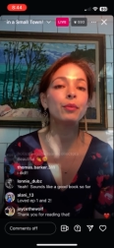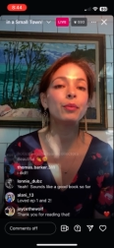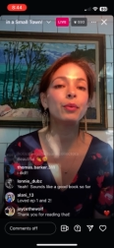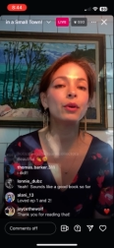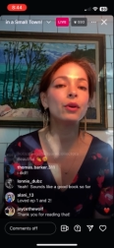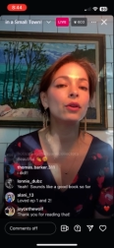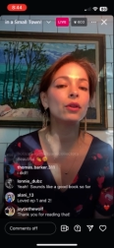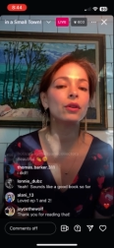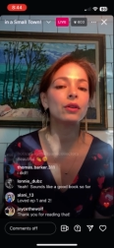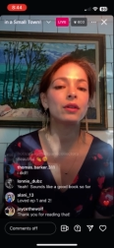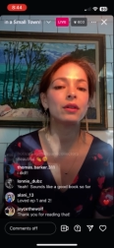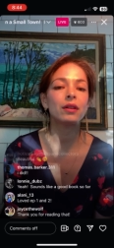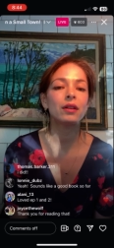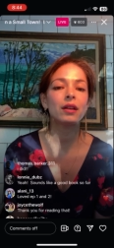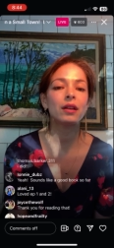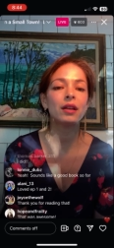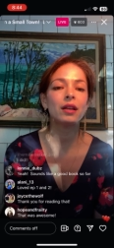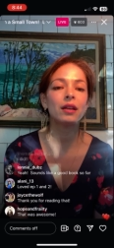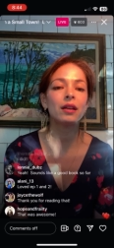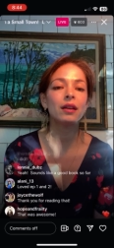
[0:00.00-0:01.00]
so
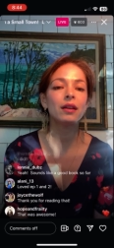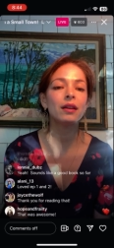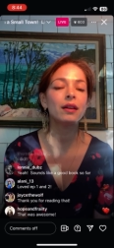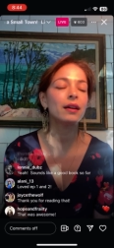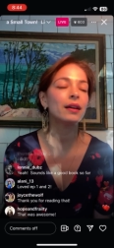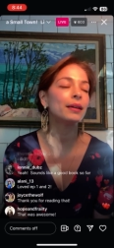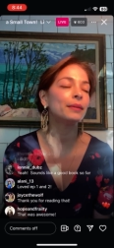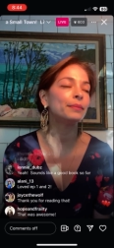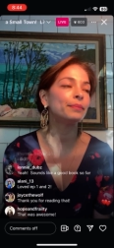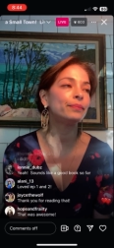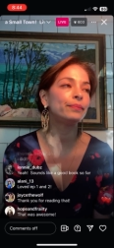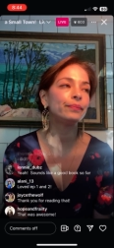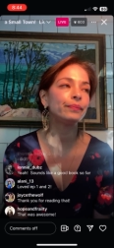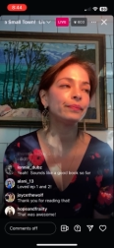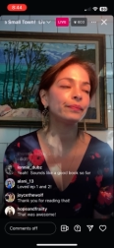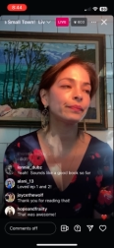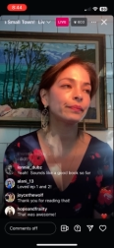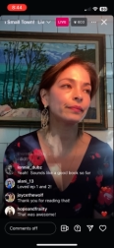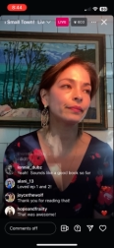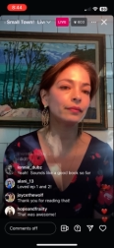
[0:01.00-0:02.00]
good and
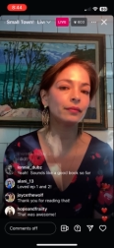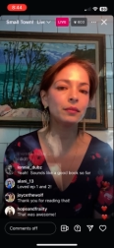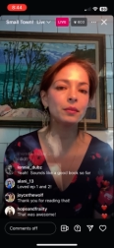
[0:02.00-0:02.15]
so